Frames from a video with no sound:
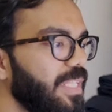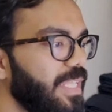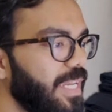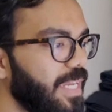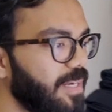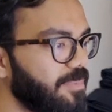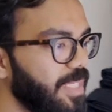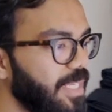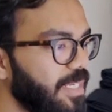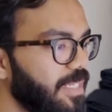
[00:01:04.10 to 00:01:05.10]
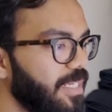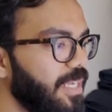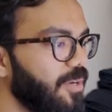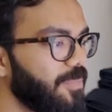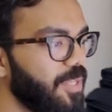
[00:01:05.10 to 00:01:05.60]
they updated it,
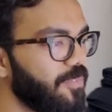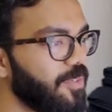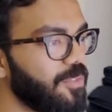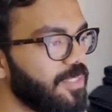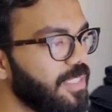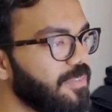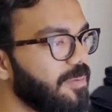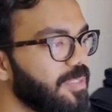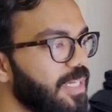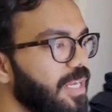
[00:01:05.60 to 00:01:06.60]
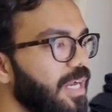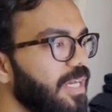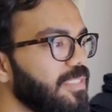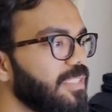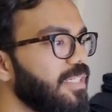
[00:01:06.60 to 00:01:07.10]
how many views this website
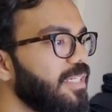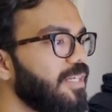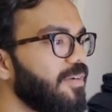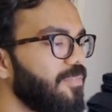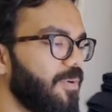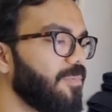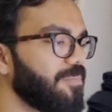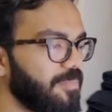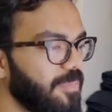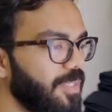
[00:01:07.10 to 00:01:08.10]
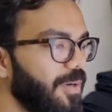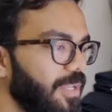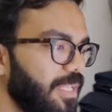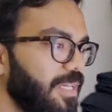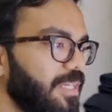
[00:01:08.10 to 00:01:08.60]
has from
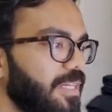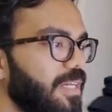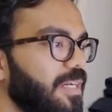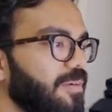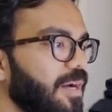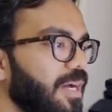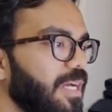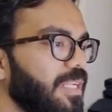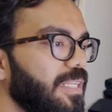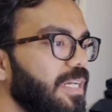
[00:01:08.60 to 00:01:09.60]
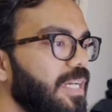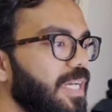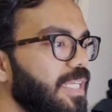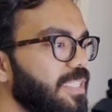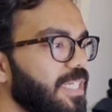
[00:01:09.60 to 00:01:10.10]
Godly, and
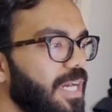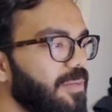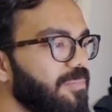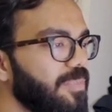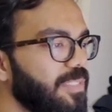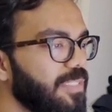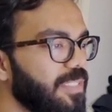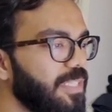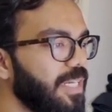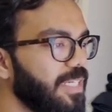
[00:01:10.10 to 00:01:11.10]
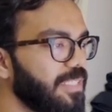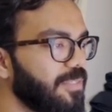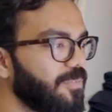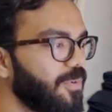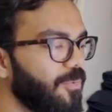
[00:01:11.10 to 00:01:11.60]
types,
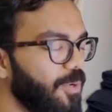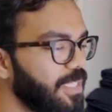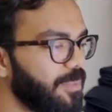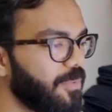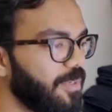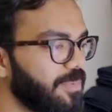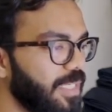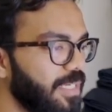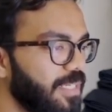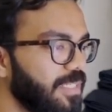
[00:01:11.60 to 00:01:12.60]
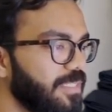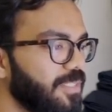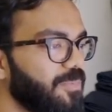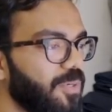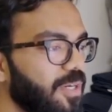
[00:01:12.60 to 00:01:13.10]
what type of website it is.
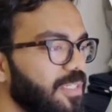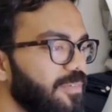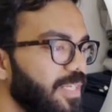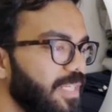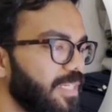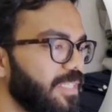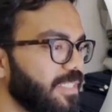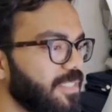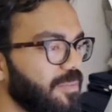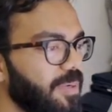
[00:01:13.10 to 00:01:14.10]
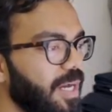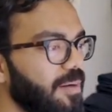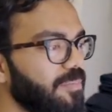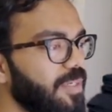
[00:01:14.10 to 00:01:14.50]
So productivity, desktop app,